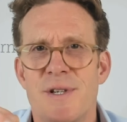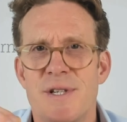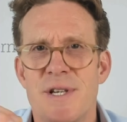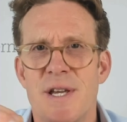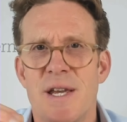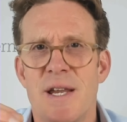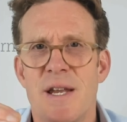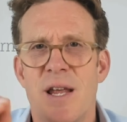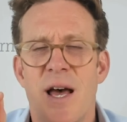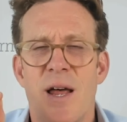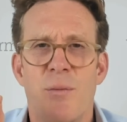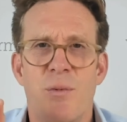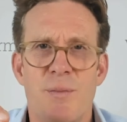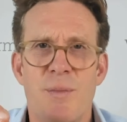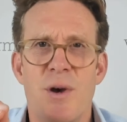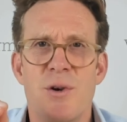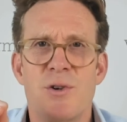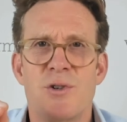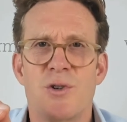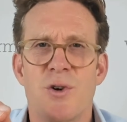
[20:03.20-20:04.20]
tin, and with
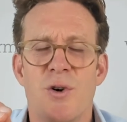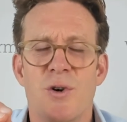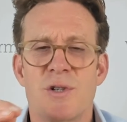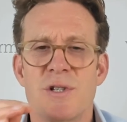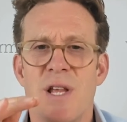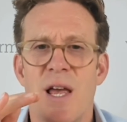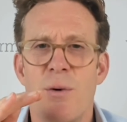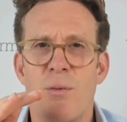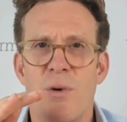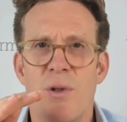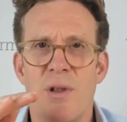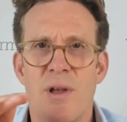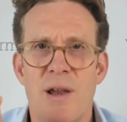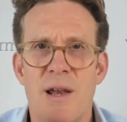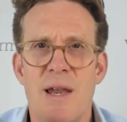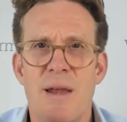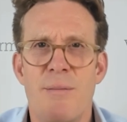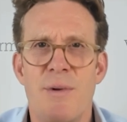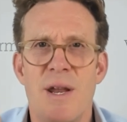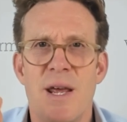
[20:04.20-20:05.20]
most dogs they will
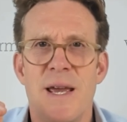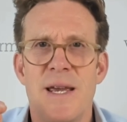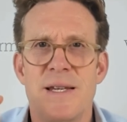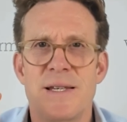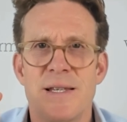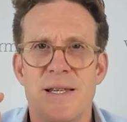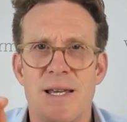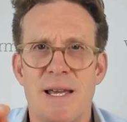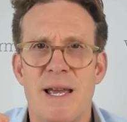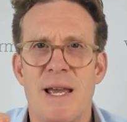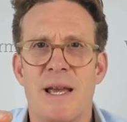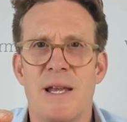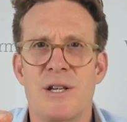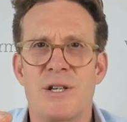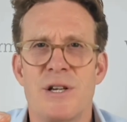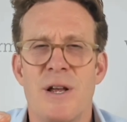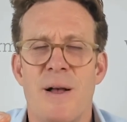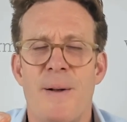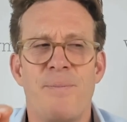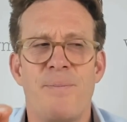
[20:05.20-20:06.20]
eliminate
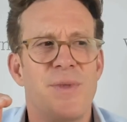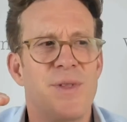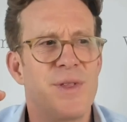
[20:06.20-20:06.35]
itch.